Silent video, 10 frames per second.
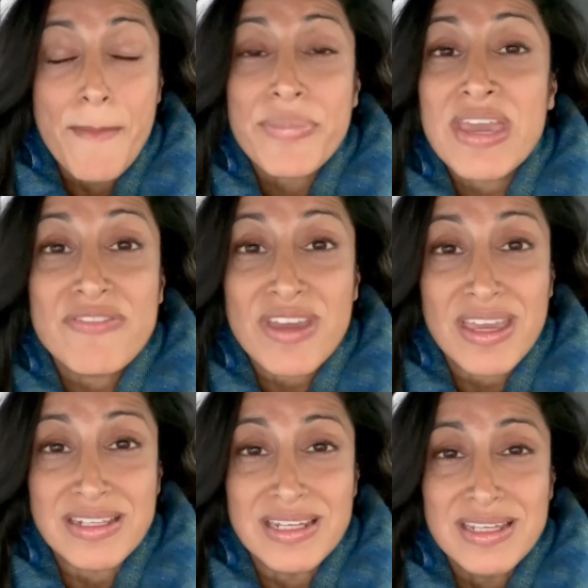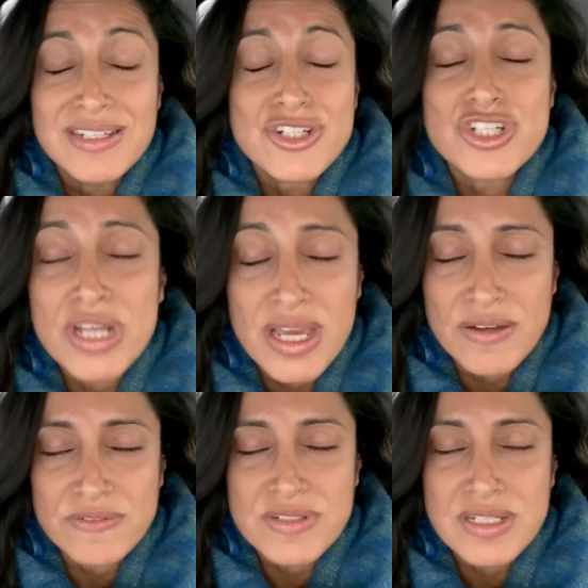Pivot,
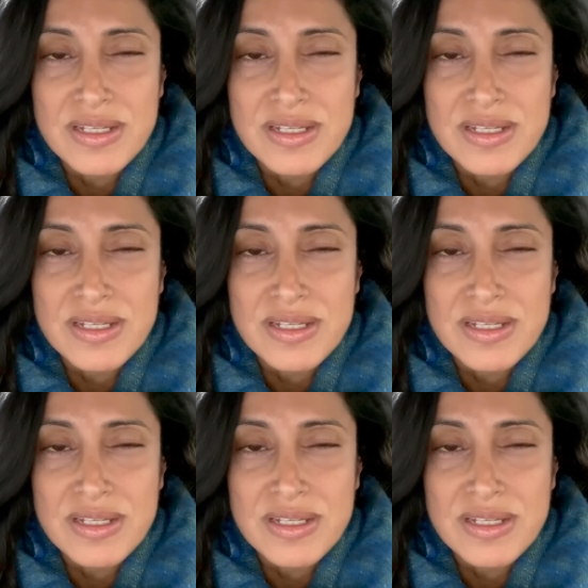shift.